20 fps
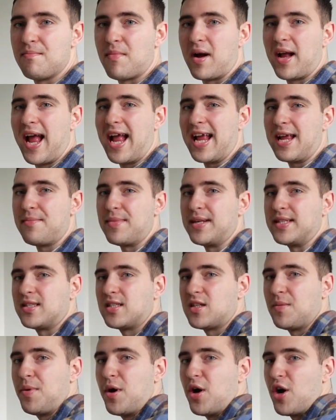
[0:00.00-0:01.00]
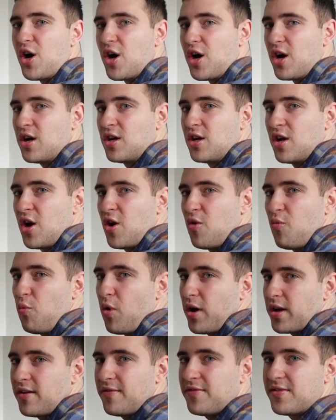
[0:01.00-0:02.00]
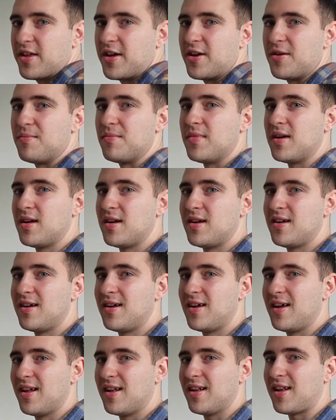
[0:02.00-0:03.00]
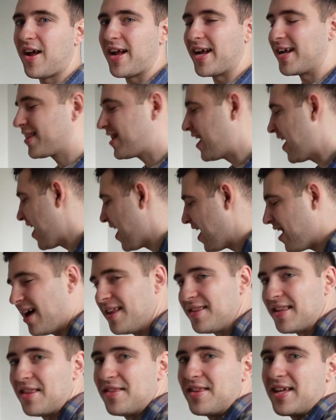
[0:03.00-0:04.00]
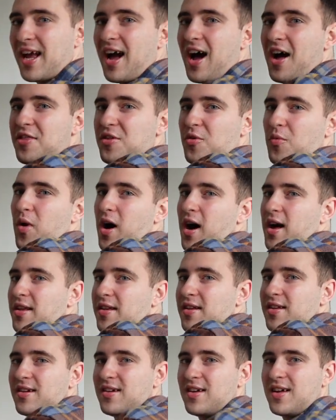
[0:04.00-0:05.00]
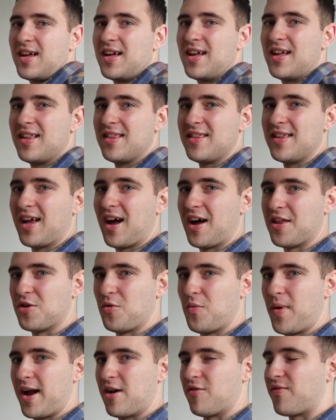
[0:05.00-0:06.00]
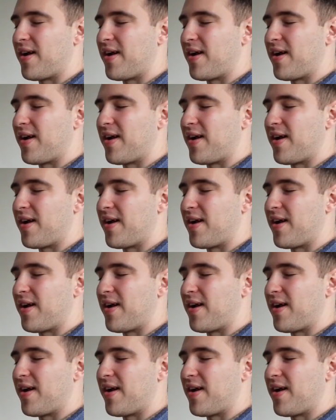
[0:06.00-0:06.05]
my aim is to put one of them like that, and then the other one the other way